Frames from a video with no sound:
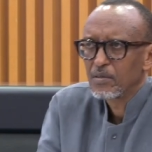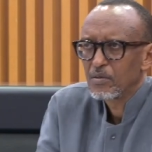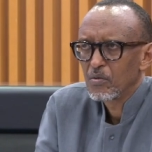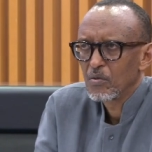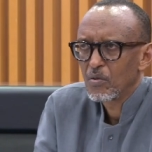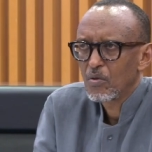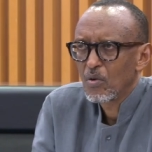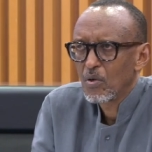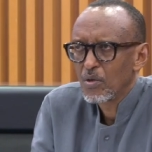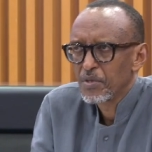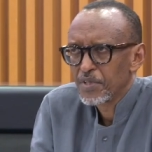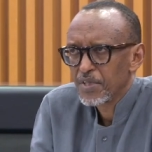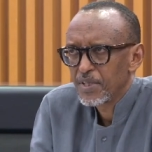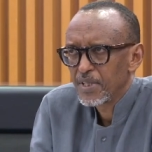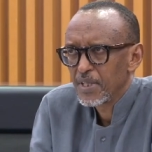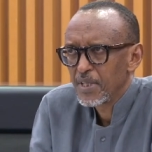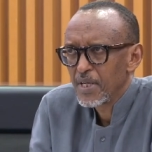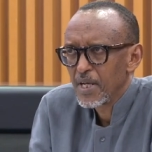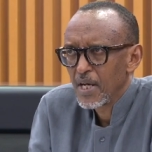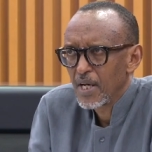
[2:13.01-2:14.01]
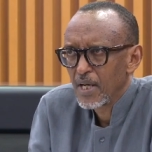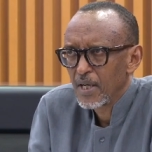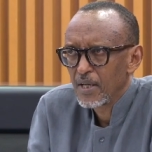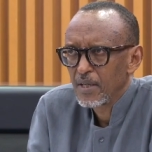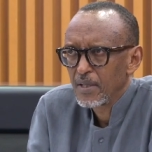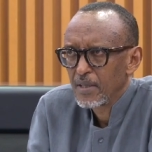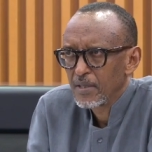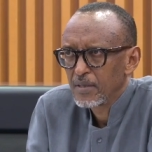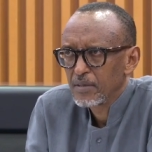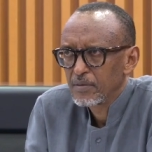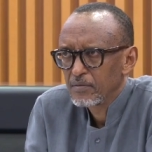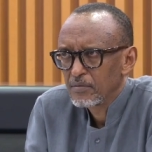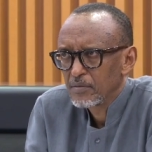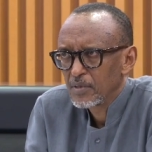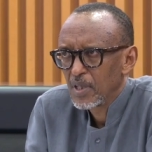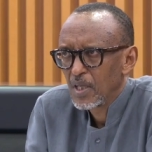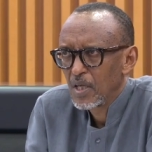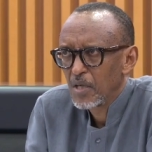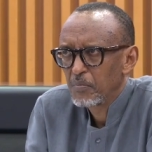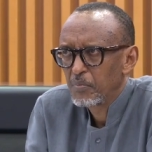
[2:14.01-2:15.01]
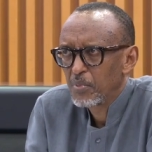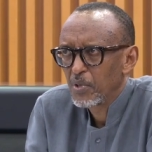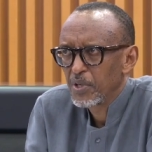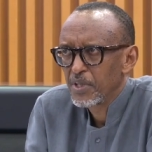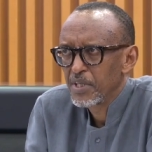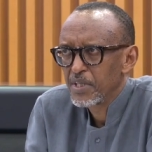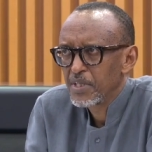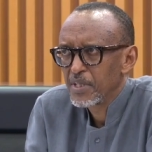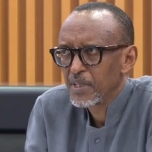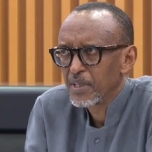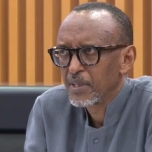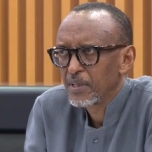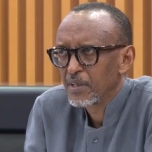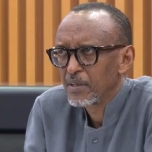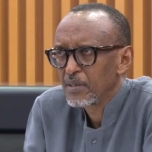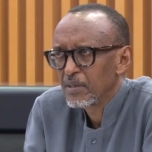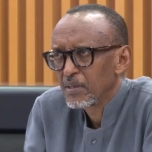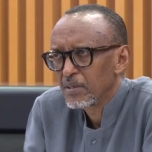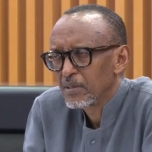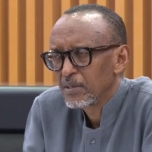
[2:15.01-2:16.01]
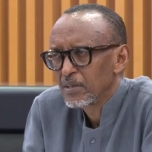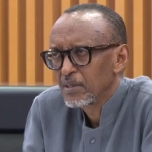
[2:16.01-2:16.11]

to consider appointing